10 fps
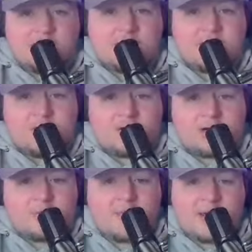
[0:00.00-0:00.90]
Maybe he wanted
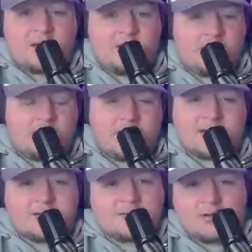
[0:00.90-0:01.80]
to be a Mountaineer, and
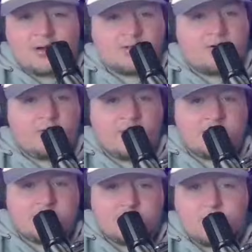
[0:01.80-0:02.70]
that's also great
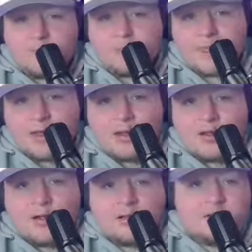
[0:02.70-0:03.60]
too.
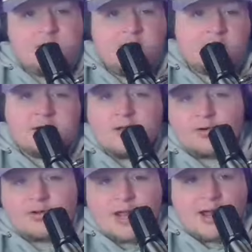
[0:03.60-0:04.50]
There's
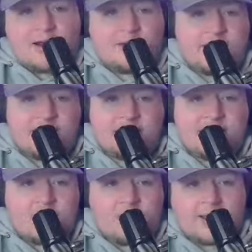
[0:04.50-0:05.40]
another guy in
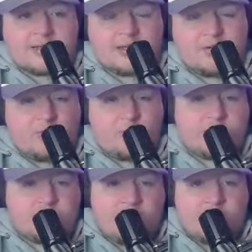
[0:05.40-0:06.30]
that class that
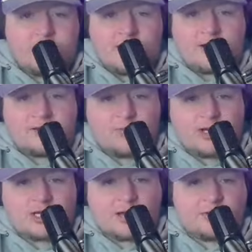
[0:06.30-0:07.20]
Rich Rod went ahead and
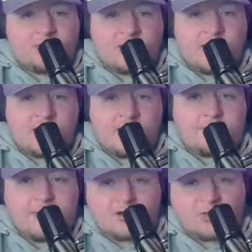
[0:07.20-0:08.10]
reached out to today and got a
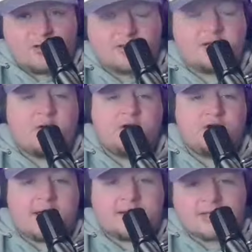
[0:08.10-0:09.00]
picture with. So did
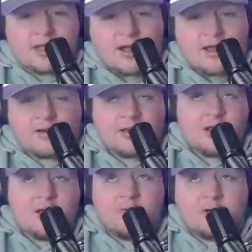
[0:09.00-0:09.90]
Chad Scott,
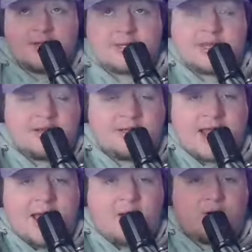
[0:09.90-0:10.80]
which this kid
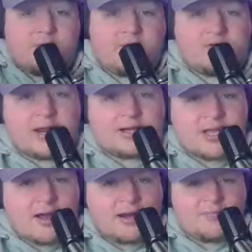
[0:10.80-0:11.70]
towered above Chad Scott.